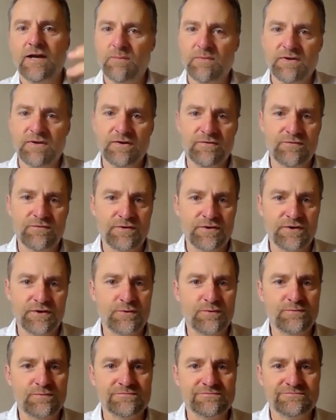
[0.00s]
I'm here for
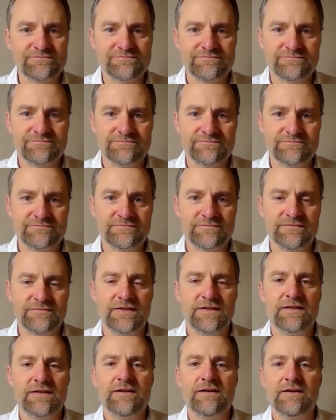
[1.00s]
you.
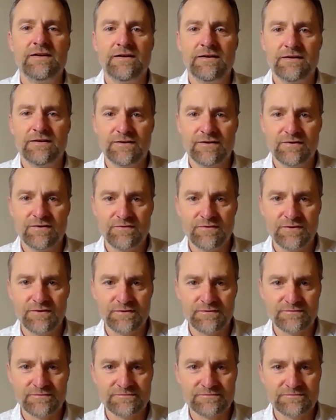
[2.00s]
I love
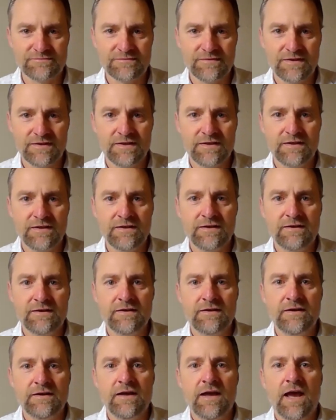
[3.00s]
you.
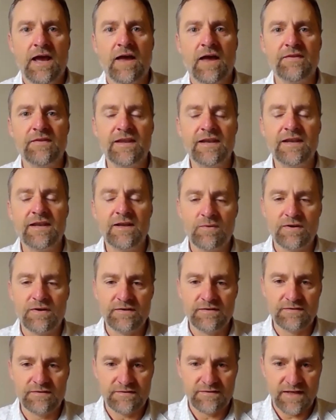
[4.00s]
And then I
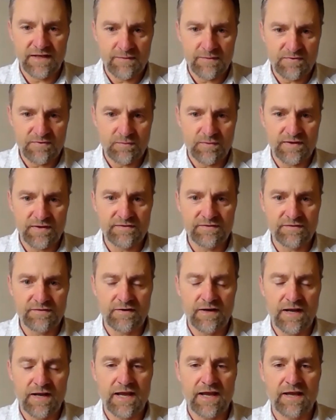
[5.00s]
would keep squeezing
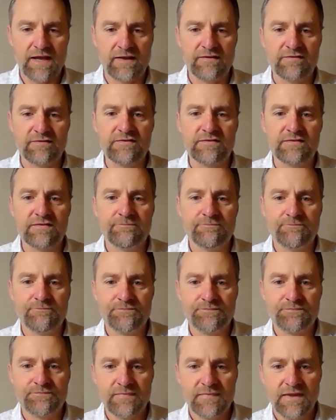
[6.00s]
their hands.
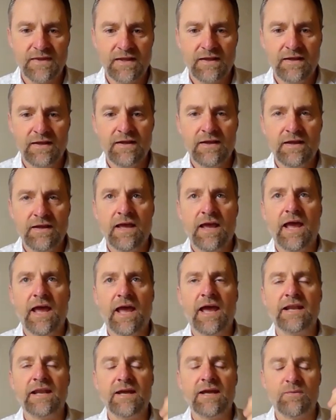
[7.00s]

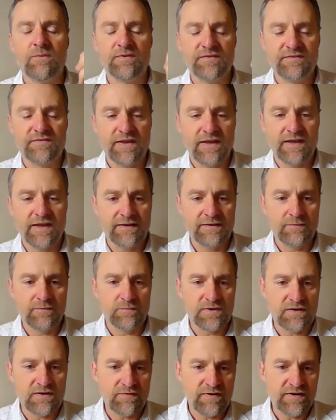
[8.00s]
And I would say,
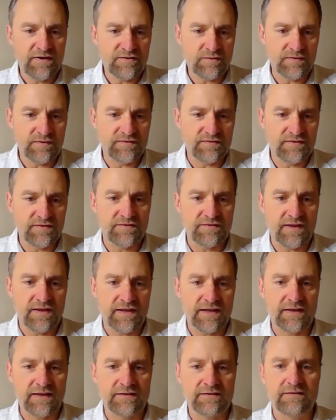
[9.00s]
whenever I squeeze this
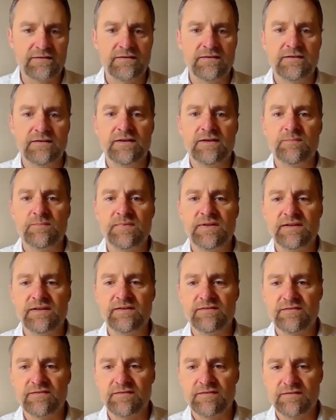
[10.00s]
hand,
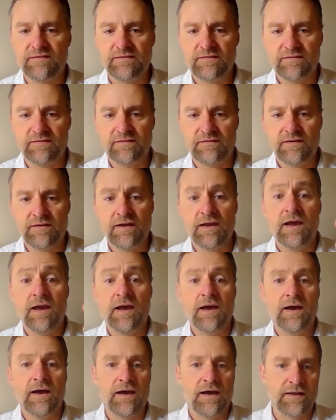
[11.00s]
means
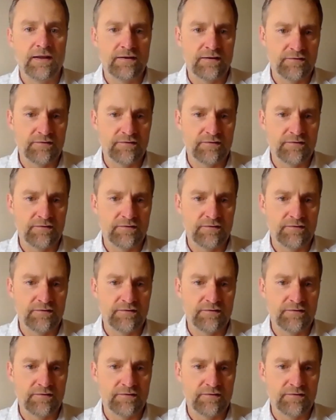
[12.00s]
I